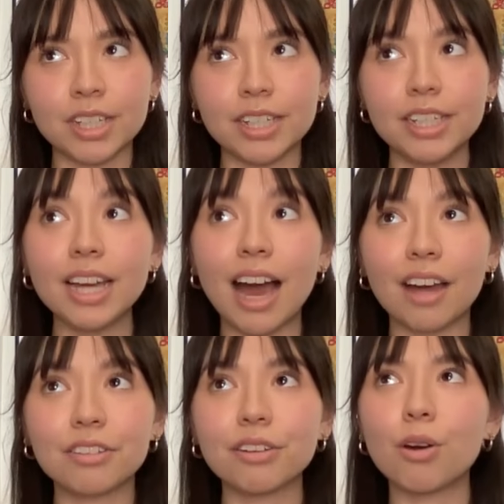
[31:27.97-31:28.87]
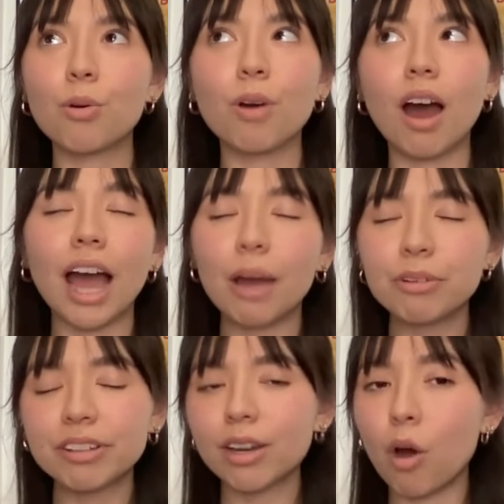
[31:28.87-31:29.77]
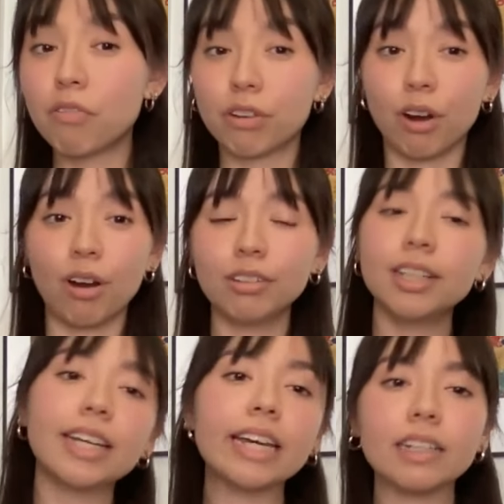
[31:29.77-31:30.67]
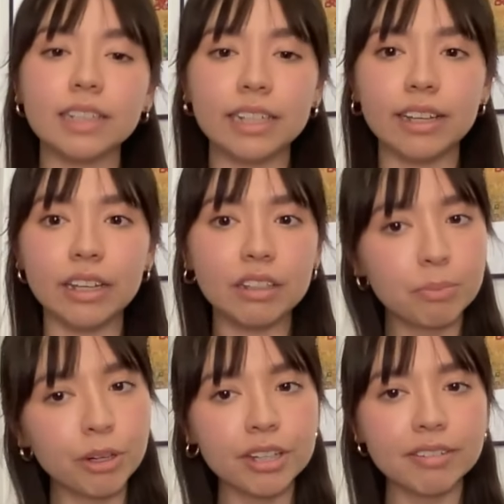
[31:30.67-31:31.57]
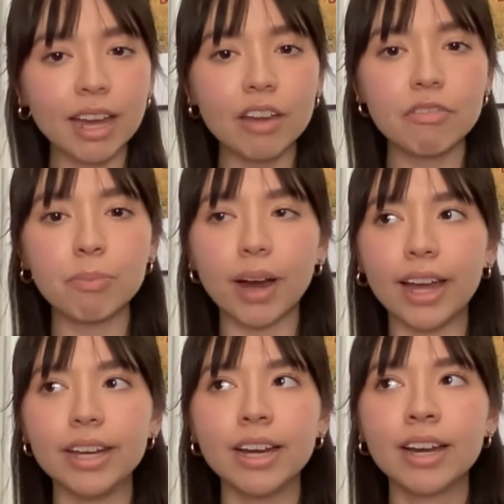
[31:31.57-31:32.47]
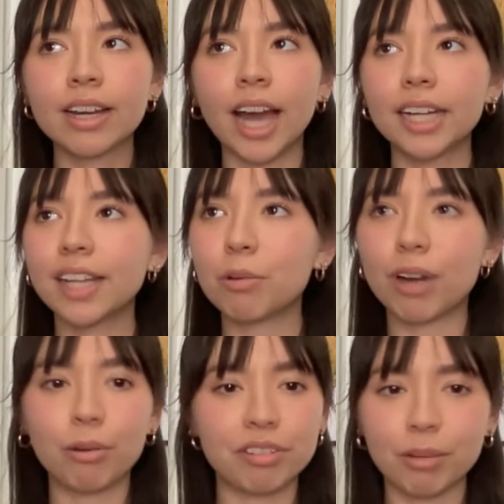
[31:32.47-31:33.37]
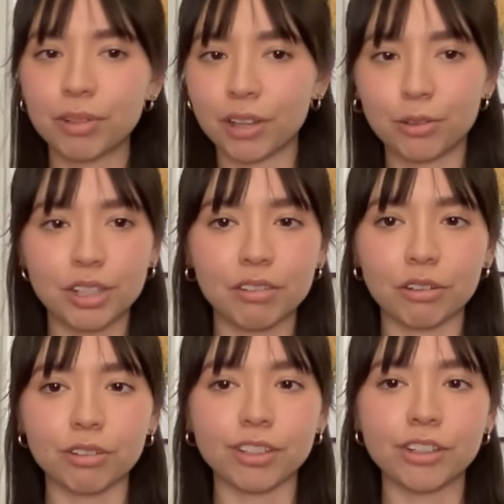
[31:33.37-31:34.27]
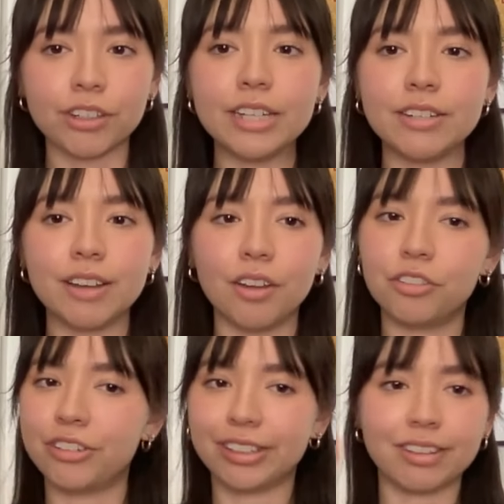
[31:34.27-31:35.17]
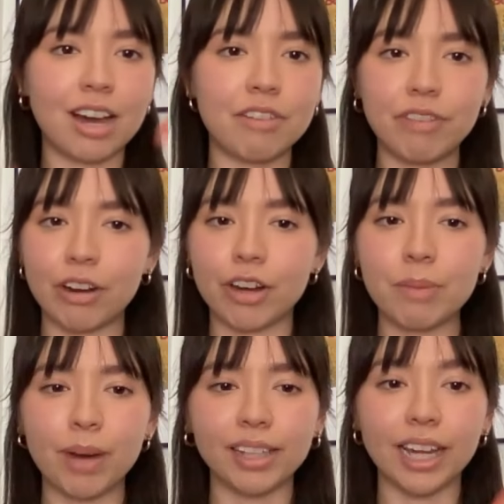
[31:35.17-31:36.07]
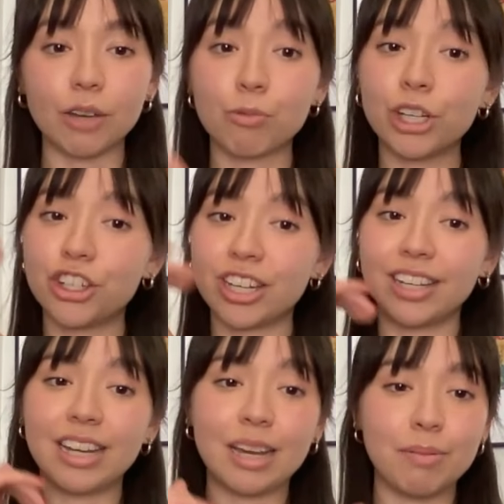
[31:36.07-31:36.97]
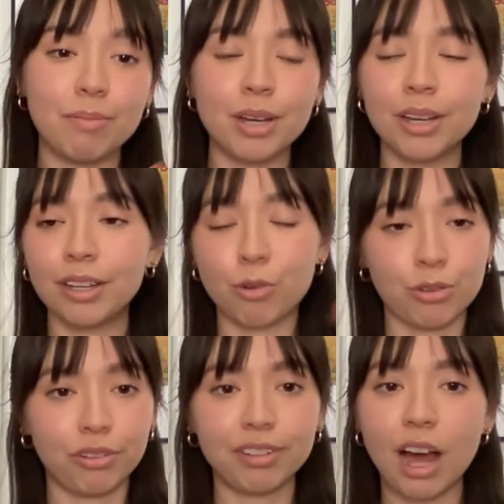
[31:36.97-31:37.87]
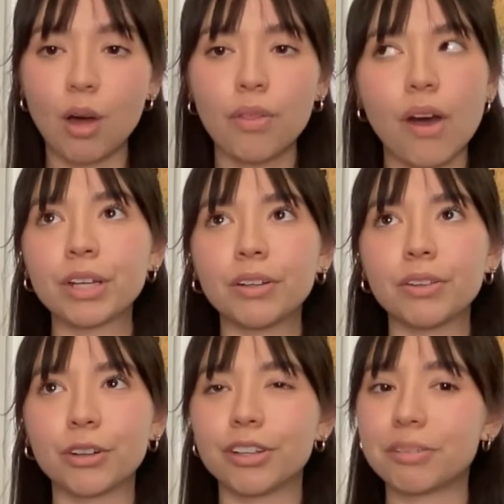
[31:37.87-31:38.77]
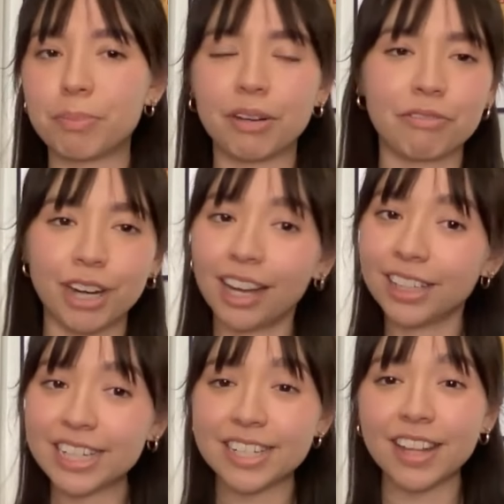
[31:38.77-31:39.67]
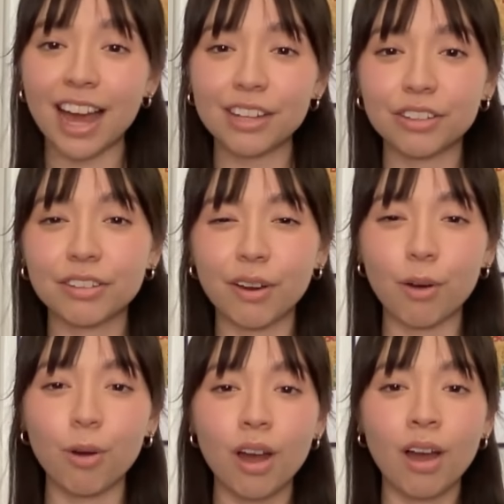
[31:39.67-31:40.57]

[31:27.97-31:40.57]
Yeah, so I would say overall, like Italy is pretty safe, but kind of like what I was saying with other things earlier, it does just kind of vary by like region and north or south. There is a bit of reality to that. So